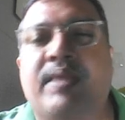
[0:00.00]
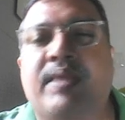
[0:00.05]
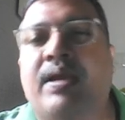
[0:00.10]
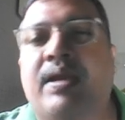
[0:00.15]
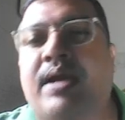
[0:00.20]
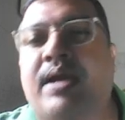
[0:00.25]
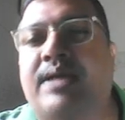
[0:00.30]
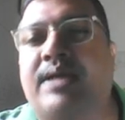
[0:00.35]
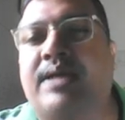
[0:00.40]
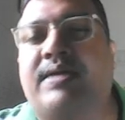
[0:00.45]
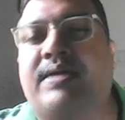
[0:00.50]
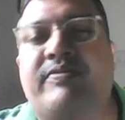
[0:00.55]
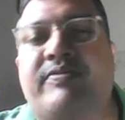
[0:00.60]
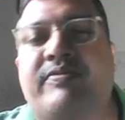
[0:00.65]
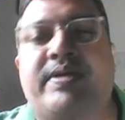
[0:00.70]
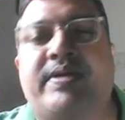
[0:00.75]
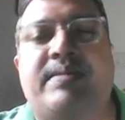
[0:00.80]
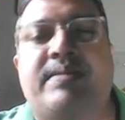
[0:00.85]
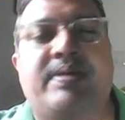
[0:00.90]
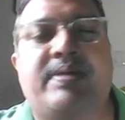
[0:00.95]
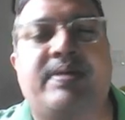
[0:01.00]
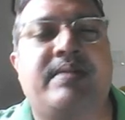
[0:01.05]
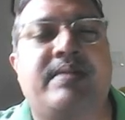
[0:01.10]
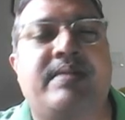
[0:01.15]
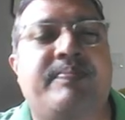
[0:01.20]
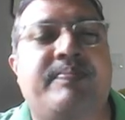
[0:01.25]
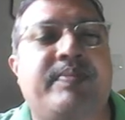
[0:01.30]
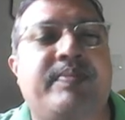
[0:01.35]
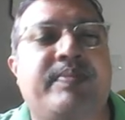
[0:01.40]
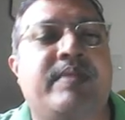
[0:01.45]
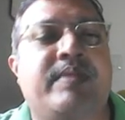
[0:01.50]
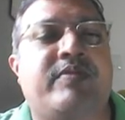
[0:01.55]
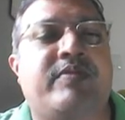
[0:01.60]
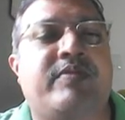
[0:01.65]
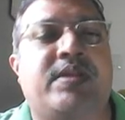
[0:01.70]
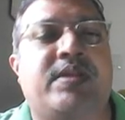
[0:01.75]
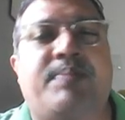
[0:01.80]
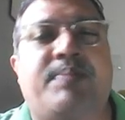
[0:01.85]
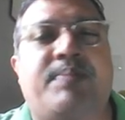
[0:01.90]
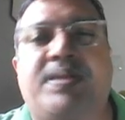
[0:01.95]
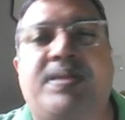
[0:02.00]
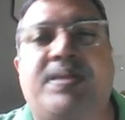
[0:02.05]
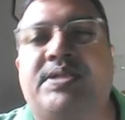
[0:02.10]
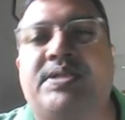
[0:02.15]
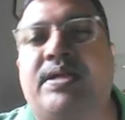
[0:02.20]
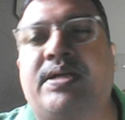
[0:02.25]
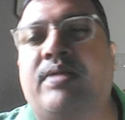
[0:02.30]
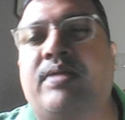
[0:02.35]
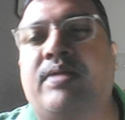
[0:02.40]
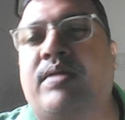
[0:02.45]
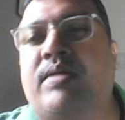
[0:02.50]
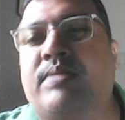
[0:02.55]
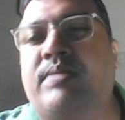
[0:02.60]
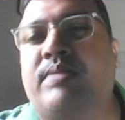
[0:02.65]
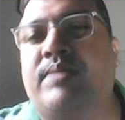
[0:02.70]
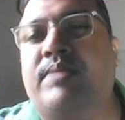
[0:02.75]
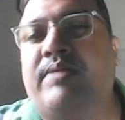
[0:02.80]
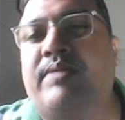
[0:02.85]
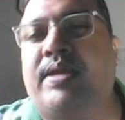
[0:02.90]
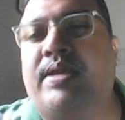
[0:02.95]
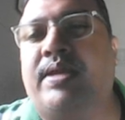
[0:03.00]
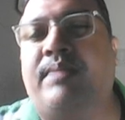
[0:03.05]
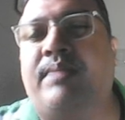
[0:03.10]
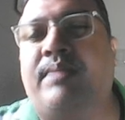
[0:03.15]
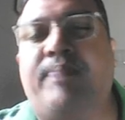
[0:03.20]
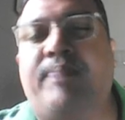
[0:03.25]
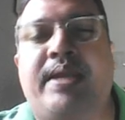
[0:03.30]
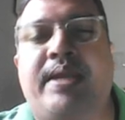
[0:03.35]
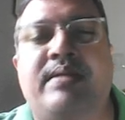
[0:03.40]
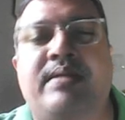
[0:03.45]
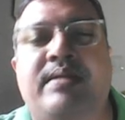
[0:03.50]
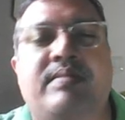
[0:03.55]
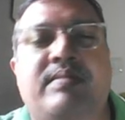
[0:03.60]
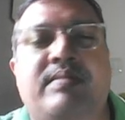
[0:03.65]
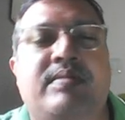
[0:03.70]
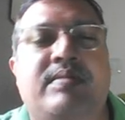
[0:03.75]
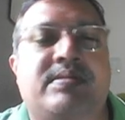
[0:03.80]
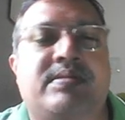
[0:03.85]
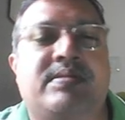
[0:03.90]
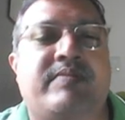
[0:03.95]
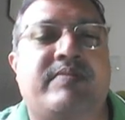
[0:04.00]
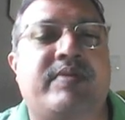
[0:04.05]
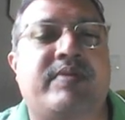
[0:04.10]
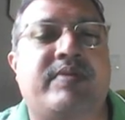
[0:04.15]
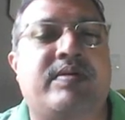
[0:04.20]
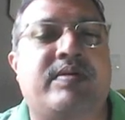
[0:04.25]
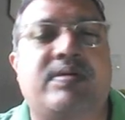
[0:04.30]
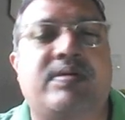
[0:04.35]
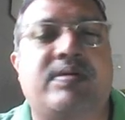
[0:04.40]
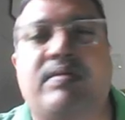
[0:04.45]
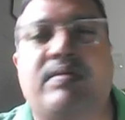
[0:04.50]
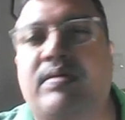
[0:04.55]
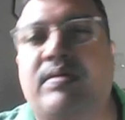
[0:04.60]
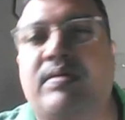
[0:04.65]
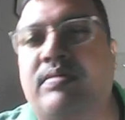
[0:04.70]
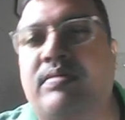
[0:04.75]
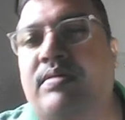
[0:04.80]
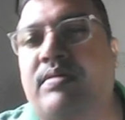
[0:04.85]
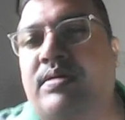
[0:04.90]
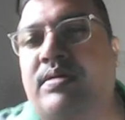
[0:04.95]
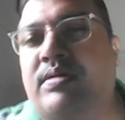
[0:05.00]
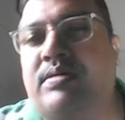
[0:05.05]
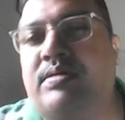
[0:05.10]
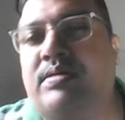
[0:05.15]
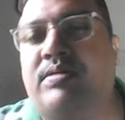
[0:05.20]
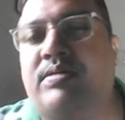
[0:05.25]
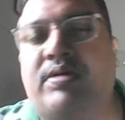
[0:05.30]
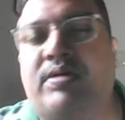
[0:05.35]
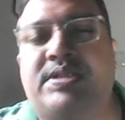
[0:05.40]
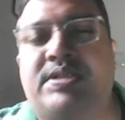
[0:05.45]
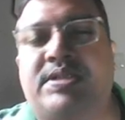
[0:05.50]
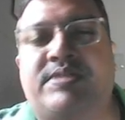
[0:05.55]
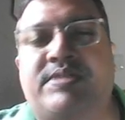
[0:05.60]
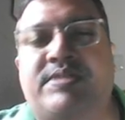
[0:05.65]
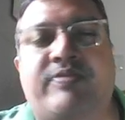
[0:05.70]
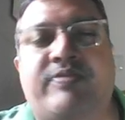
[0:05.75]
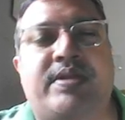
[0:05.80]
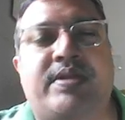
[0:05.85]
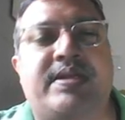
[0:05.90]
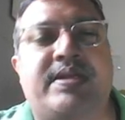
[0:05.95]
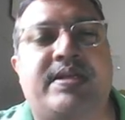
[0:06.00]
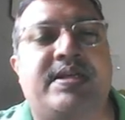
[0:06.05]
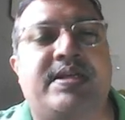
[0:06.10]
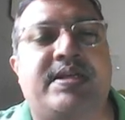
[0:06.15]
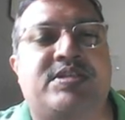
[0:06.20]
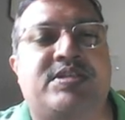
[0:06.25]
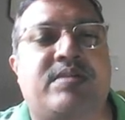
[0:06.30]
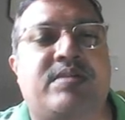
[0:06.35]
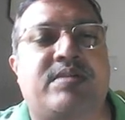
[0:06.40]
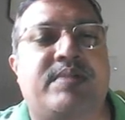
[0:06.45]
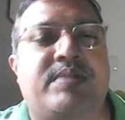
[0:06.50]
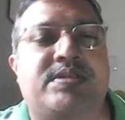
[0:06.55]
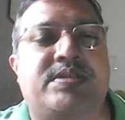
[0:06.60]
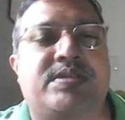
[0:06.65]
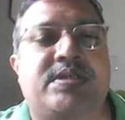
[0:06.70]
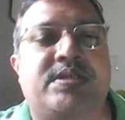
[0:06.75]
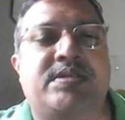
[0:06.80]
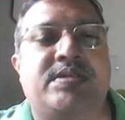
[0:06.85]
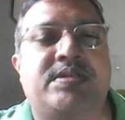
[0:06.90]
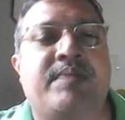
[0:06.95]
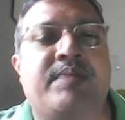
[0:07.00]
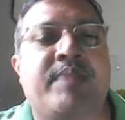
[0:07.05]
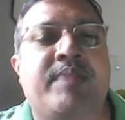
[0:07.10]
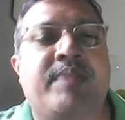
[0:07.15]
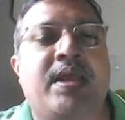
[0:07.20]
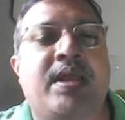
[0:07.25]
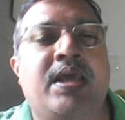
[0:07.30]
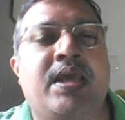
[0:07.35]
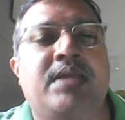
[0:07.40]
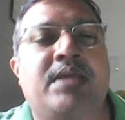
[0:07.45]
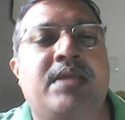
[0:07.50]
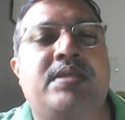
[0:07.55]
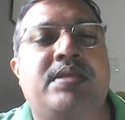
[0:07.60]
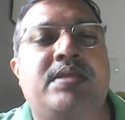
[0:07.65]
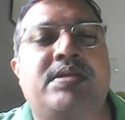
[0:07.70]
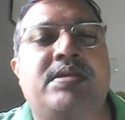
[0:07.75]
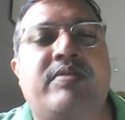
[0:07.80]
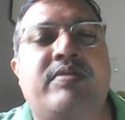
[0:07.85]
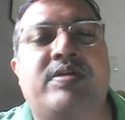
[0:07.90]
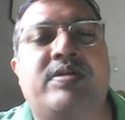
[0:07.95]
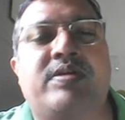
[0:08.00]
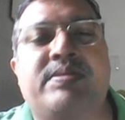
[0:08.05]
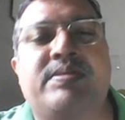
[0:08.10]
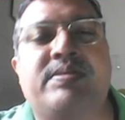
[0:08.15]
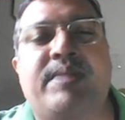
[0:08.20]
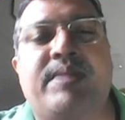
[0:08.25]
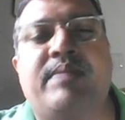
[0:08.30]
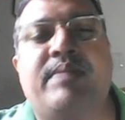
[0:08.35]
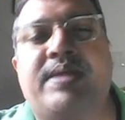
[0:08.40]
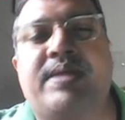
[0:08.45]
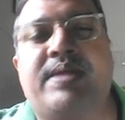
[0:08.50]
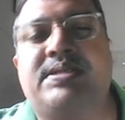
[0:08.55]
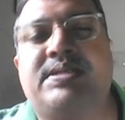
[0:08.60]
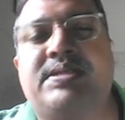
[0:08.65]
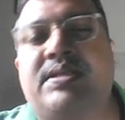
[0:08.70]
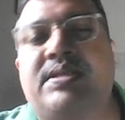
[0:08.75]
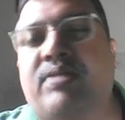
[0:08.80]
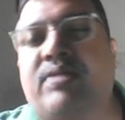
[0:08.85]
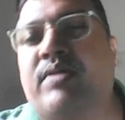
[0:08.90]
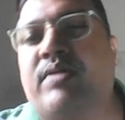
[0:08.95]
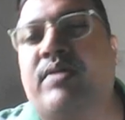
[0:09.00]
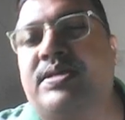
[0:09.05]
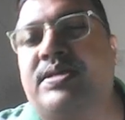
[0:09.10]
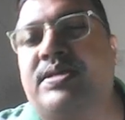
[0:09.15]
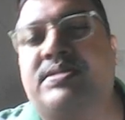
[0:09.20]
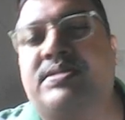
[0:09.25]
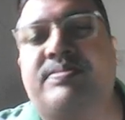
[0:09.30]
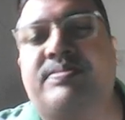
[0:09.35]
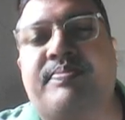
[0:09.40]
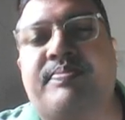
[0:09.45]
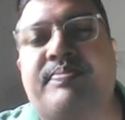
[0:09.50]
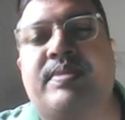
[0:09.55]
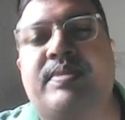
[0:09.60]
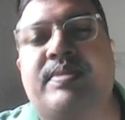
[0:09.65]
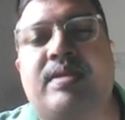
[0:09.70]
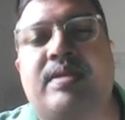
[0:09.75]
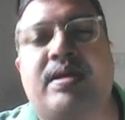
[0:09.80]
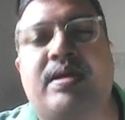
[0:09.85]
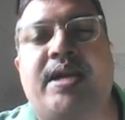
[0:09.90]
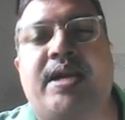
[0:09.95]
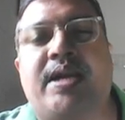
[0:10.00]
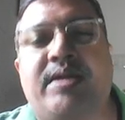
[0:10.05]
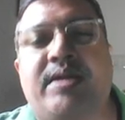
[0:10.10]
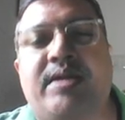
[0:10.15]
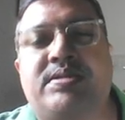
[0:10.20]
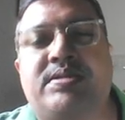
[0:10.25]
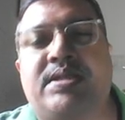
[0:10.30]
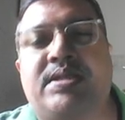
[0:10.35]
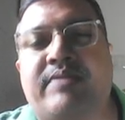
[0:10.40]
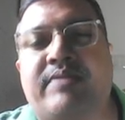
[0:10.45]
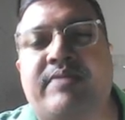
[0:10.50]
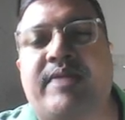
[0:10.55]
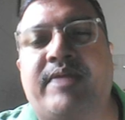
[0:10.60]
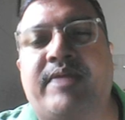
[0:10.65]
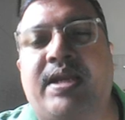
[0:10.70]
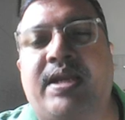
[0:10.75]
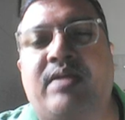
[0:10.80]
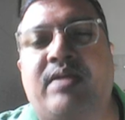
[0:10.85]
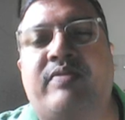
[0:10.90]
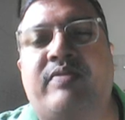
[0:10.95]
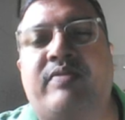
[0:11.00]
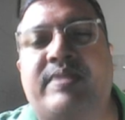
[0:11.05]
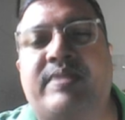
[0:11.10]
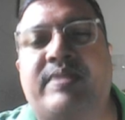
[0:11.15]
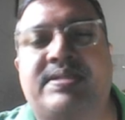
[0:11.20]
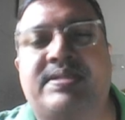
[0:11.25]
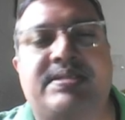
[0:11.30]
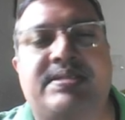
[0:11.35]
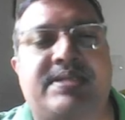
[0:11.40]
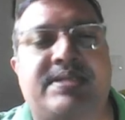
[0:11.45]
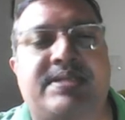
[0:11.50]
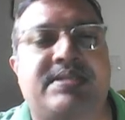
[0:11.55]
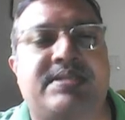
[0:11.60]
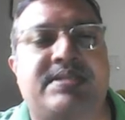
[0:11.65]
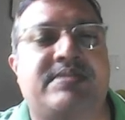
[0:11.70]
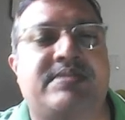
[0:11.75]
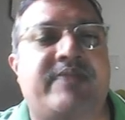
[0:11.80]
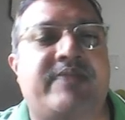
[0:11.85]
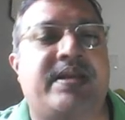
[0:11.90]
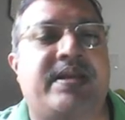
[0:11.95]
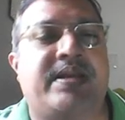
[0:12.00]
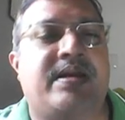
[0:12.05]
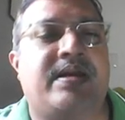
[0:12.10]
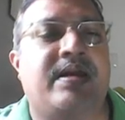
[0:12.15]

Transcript: and comfortable for the patient, not giving any pain, some or not other disturbances. This involves minimizing the noise, reducing the feeling of resistance when